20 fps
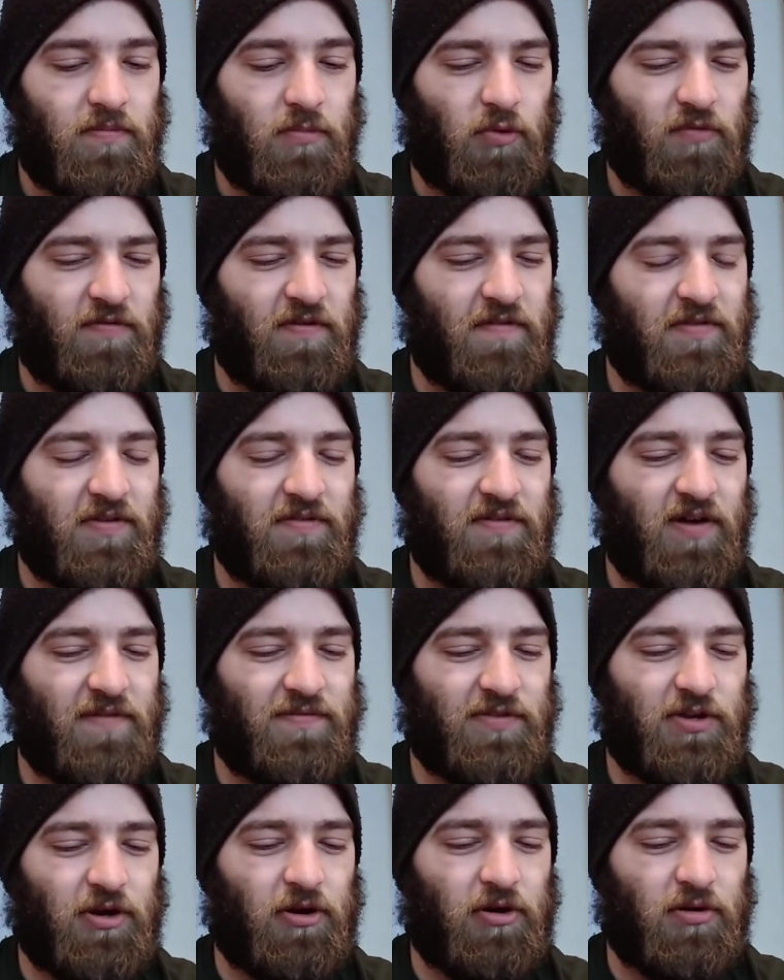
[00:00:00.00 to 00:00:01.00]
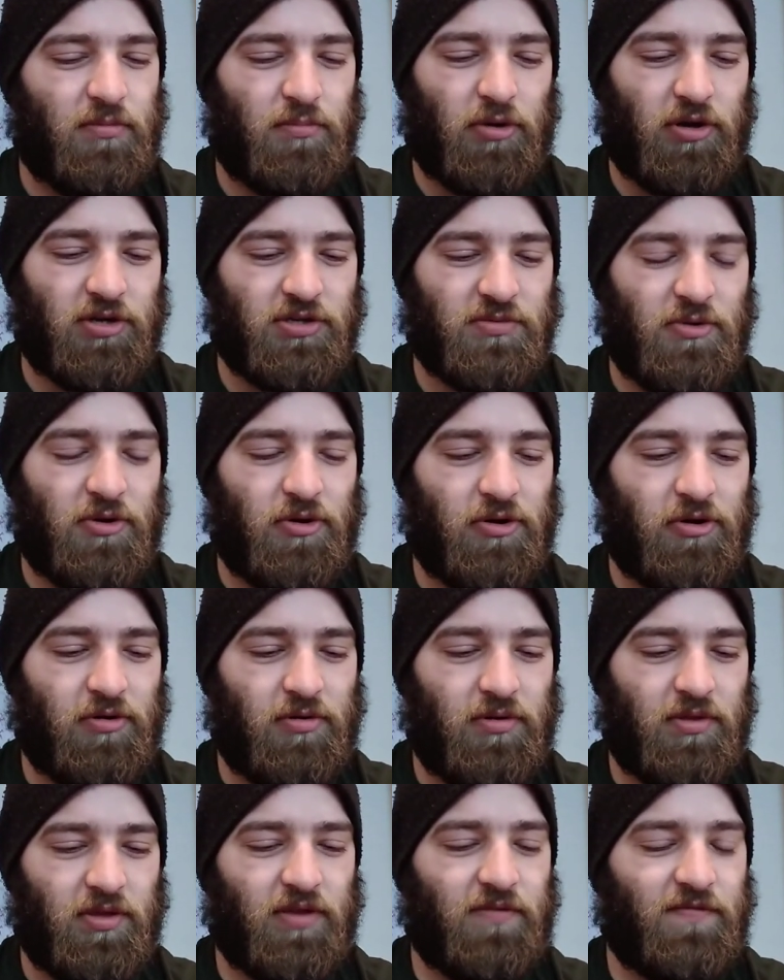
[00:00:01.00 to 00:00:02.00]
or 55 turn brush motor.
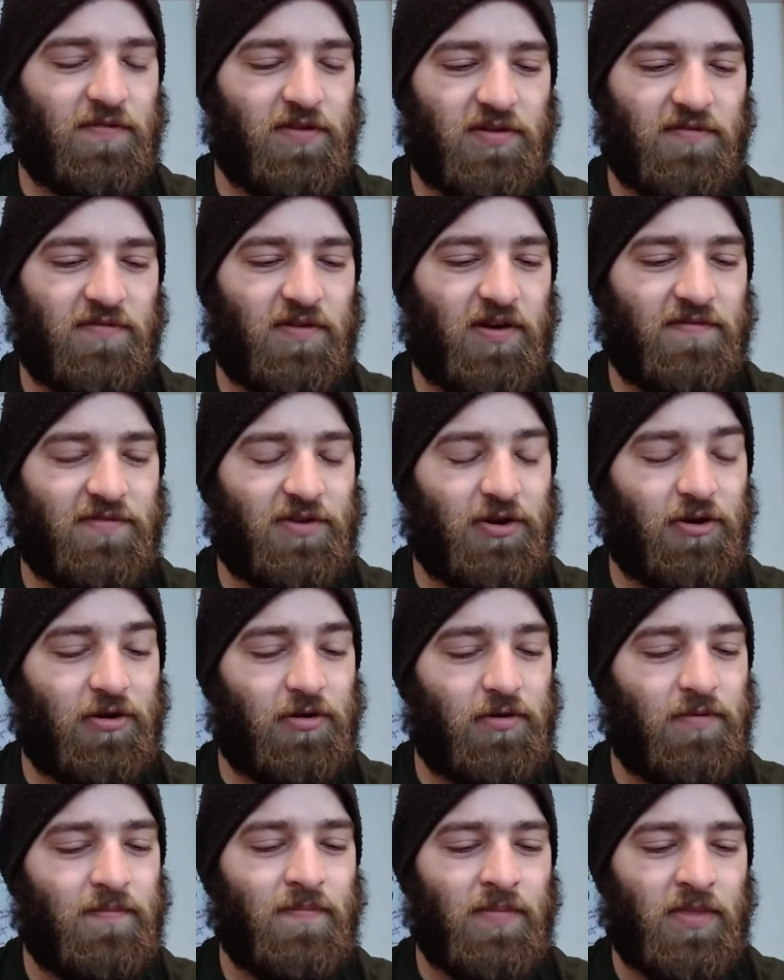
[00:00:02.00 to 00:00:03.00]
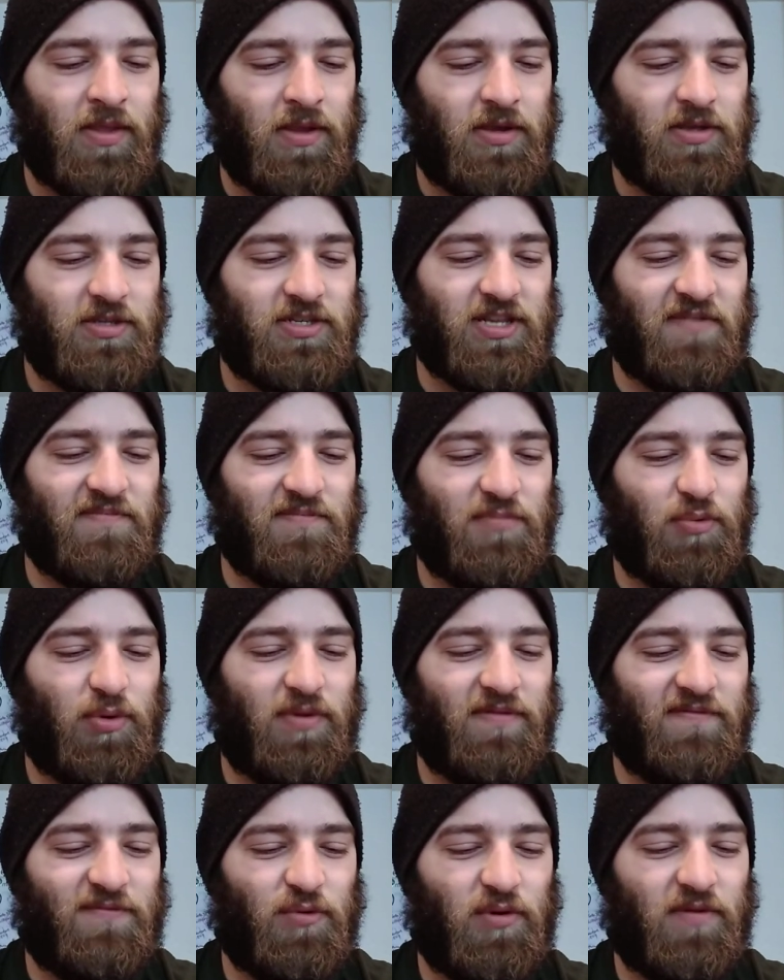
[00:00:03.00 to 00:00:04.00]
I think it's 55 turn.
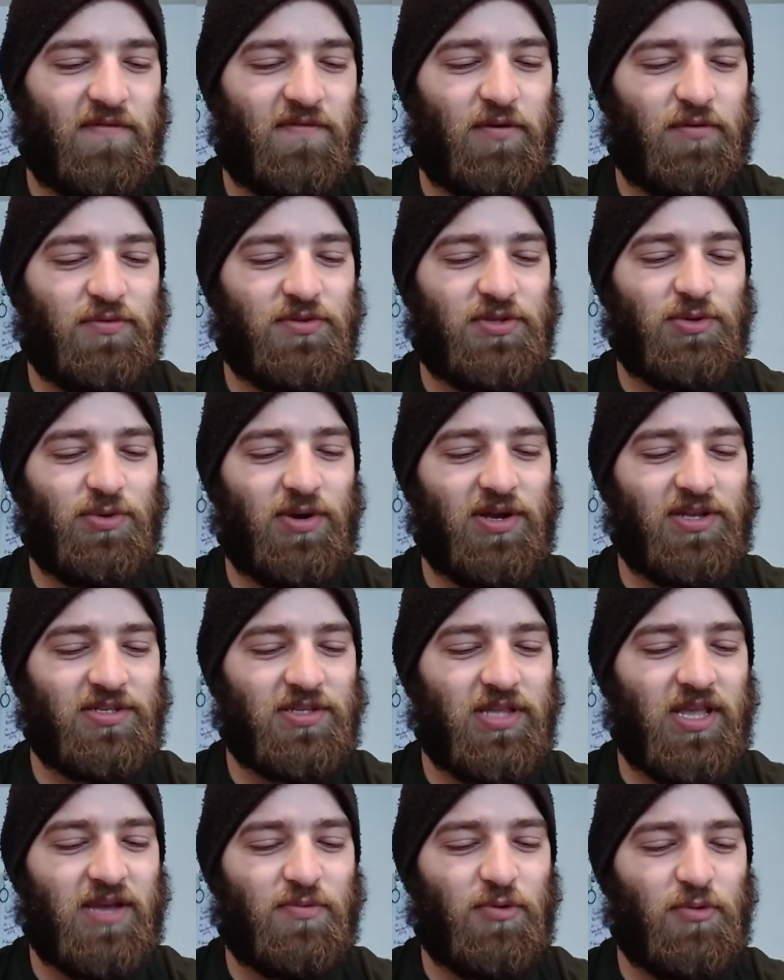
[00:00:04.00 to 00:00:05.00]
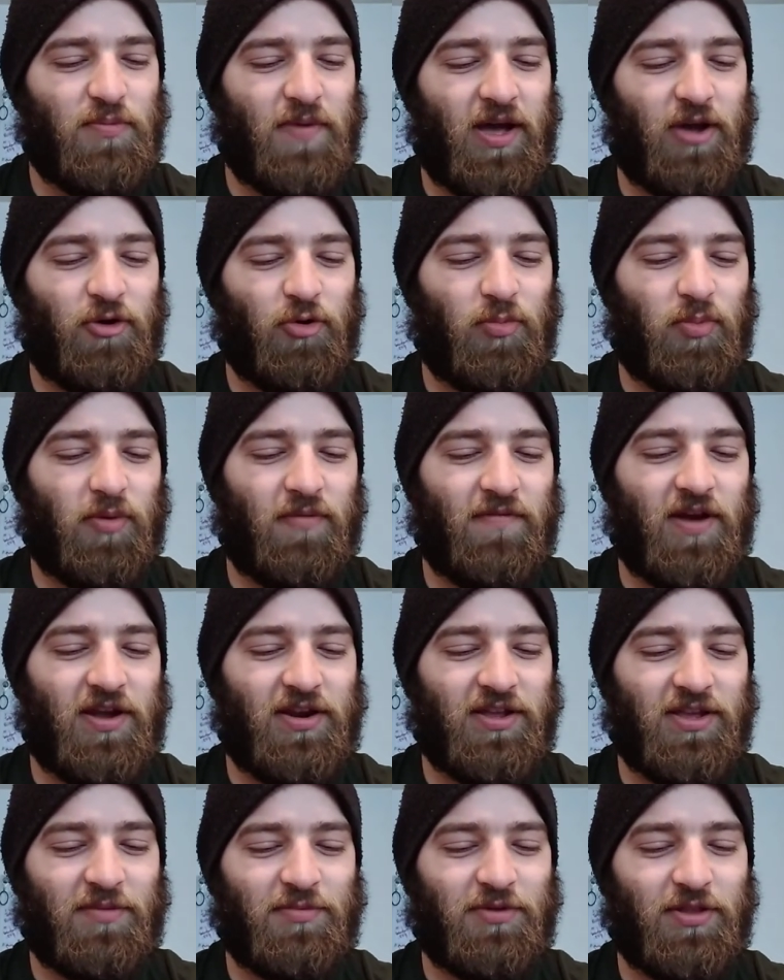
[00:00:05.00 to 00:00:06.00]
7.4 volt 2S LiPo battery
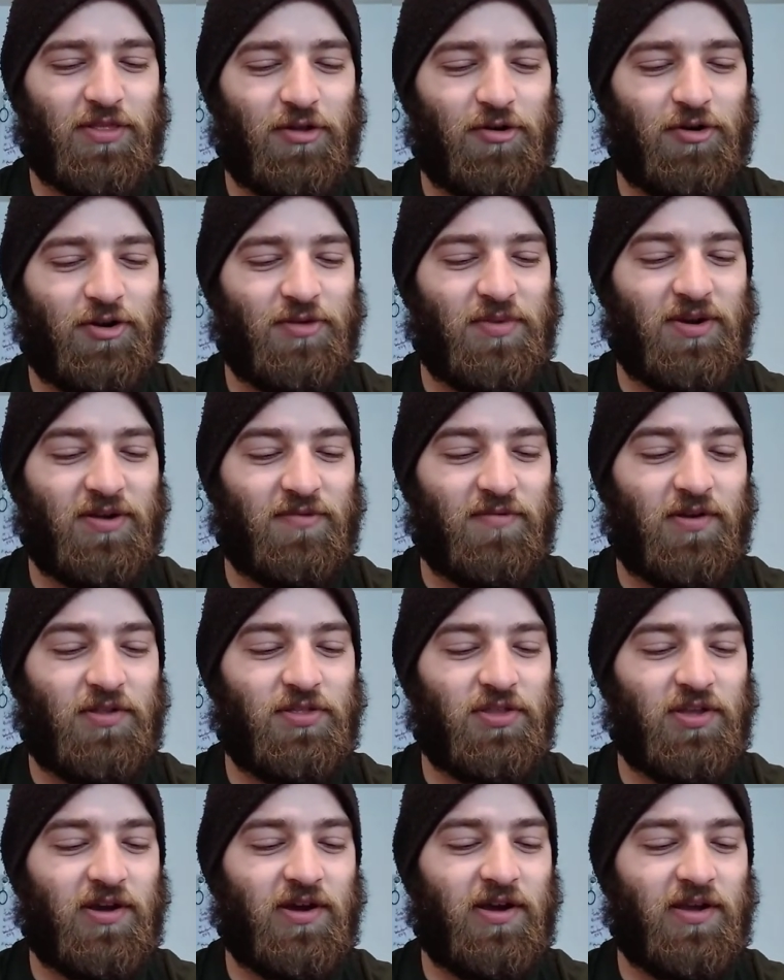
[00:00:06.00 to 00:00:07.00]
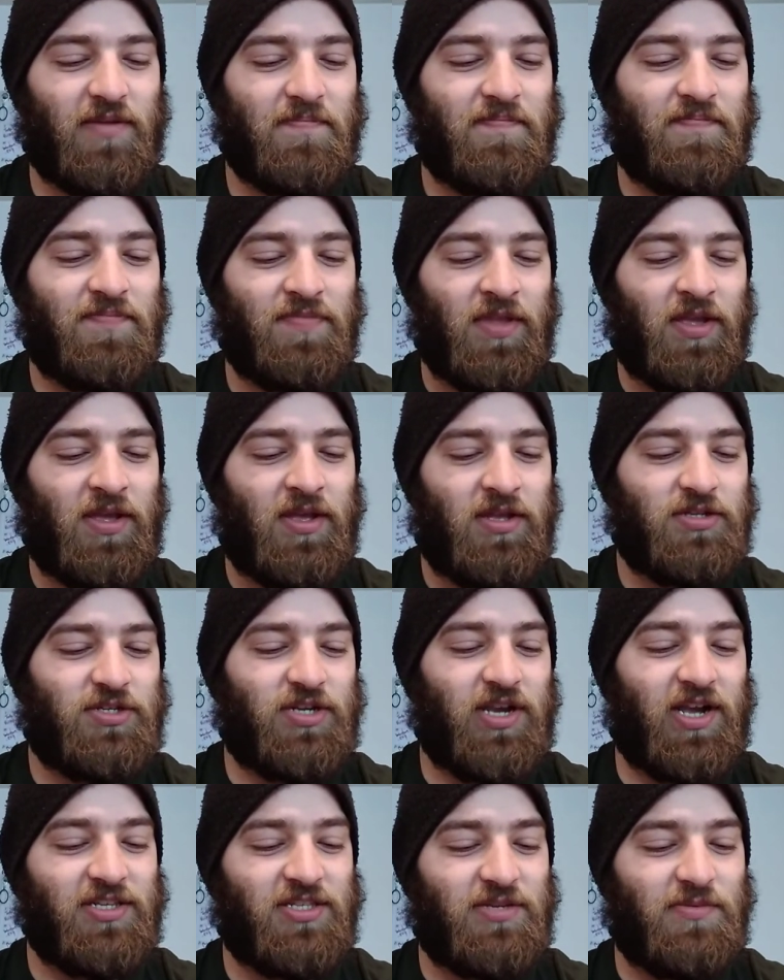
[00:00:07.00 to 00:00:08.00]
providing up to 30 minute run time,
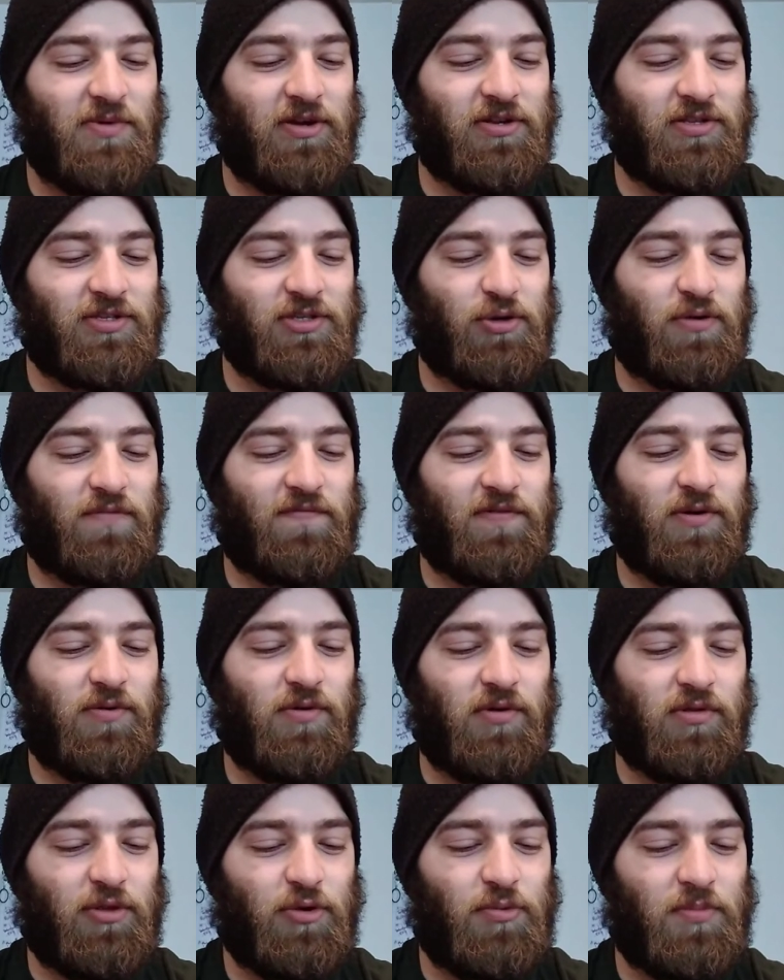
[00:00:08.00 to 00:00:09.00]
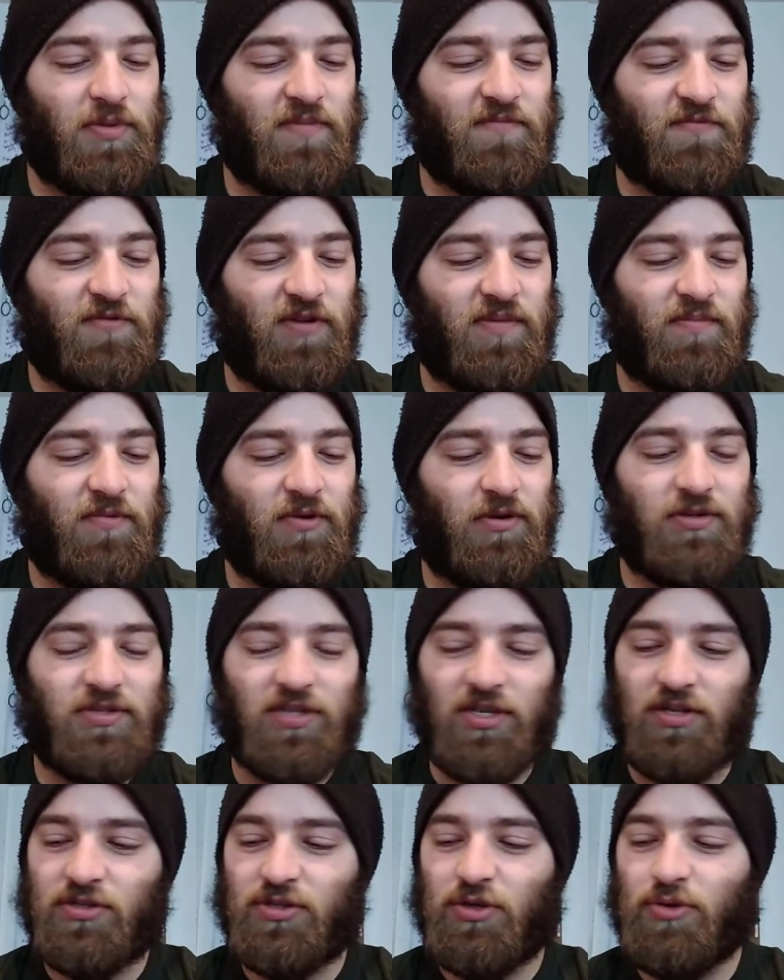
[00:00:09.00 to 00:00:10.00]
chassis mounted servo, aluminum frame rails,
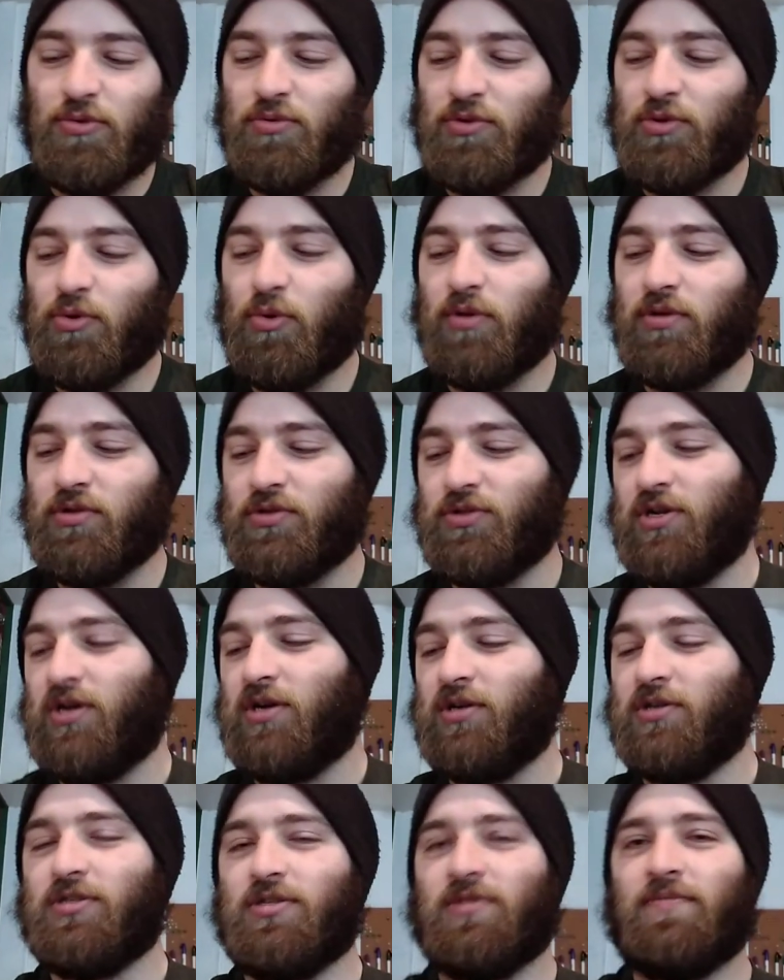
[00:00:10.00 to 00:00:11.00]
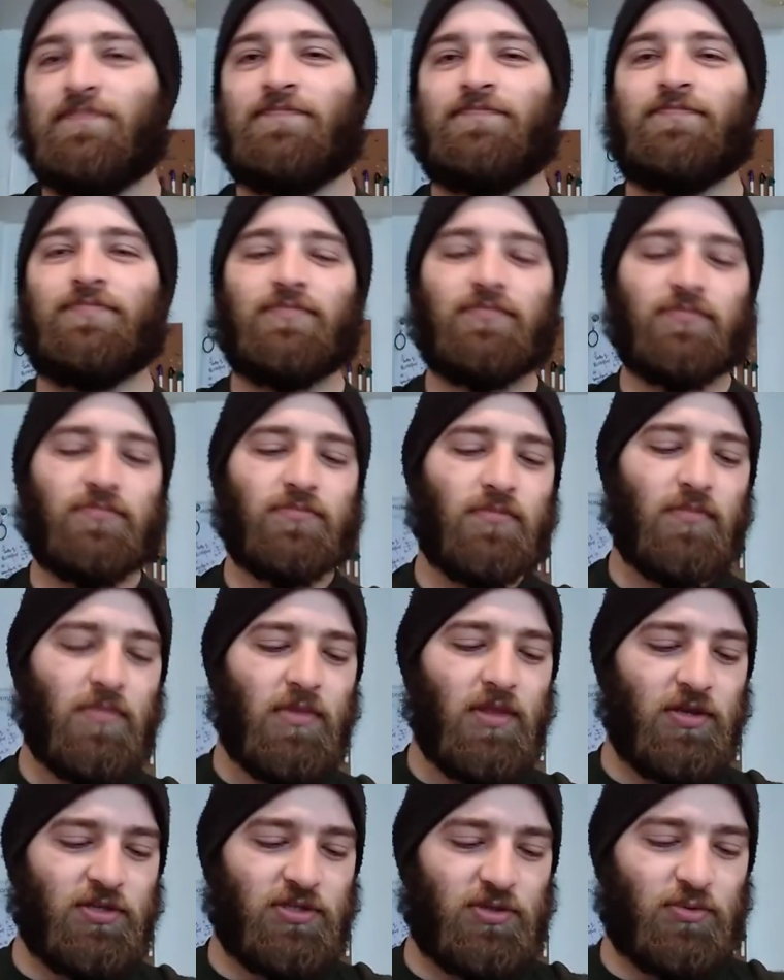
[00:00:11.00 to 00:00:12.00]
and tuned coil shocks.
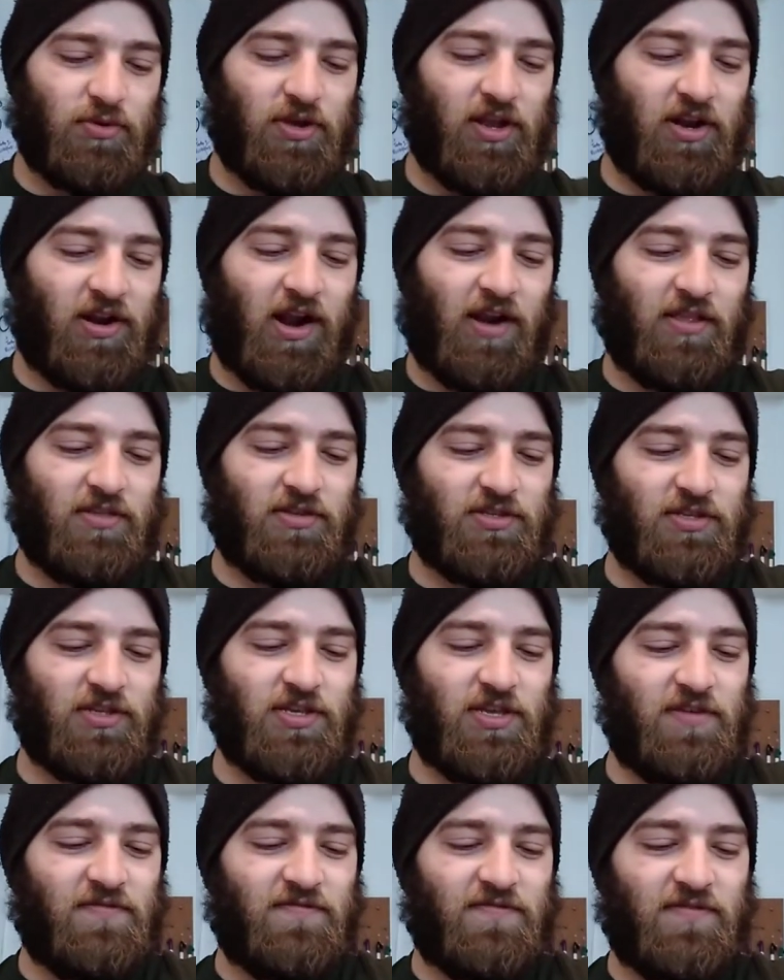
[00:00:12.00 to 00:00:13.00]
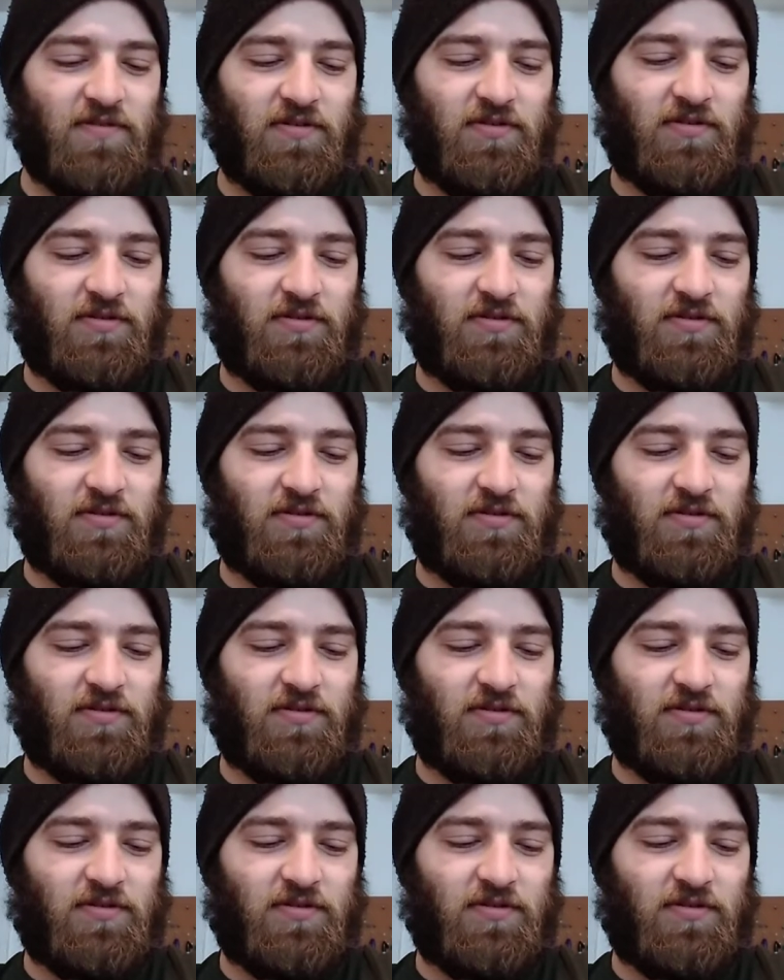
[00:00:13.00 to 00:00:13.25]
So we'll get it out of the sleeve,